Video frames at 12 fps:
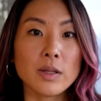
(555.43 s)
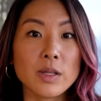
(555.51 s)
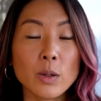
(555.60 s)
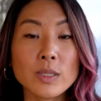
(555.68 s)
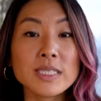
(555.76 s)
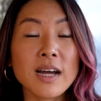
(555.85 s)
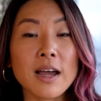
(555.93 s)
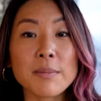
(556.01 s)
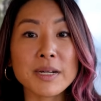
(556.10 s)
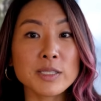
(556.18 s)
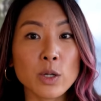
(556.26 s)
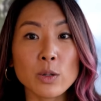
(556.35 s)
The only time
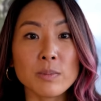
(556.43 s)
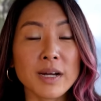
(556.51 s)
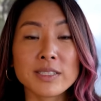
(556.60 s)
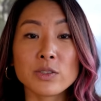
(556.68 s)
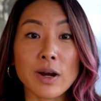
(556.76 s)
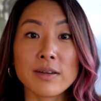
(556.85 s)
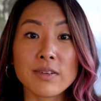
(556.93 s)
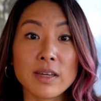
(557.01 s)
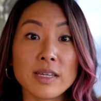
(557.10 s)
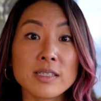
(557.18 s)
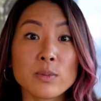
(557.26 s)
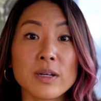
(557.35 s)
I don't mind
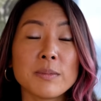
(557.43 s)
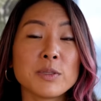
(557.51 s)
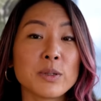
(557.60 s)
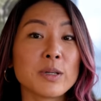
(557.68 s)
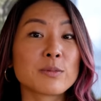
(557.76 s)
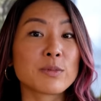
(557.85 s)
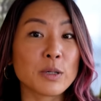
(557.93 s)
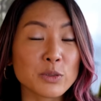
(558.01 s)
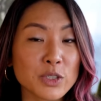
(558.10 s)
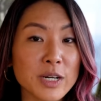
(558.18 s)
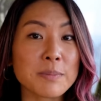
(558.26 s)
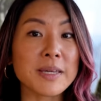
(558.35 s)
driving is when I'm doing a road
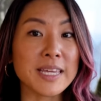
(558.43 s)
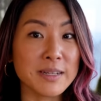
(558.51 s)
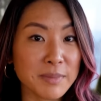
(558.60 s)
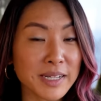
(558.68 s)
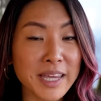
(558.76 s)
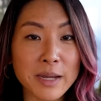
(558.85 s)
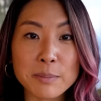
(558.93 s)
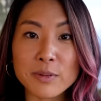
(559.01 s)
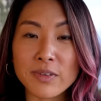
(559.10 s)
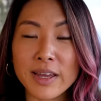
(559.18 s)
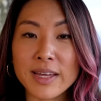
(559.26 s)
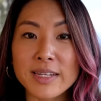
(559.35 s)
trip in my camper
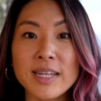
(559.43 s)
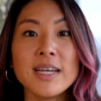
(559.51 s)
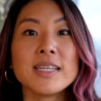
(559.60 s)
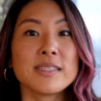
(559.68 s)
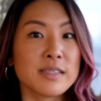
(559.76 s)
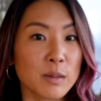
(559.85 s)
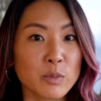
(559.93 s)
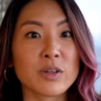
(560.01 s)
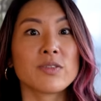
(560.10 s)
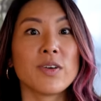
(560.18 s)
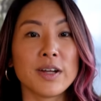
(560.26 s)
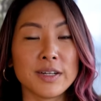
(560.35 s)
van somewhere
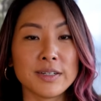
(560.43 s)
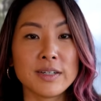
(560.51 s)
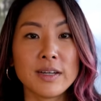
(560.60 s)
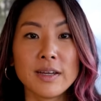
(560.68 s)
fun.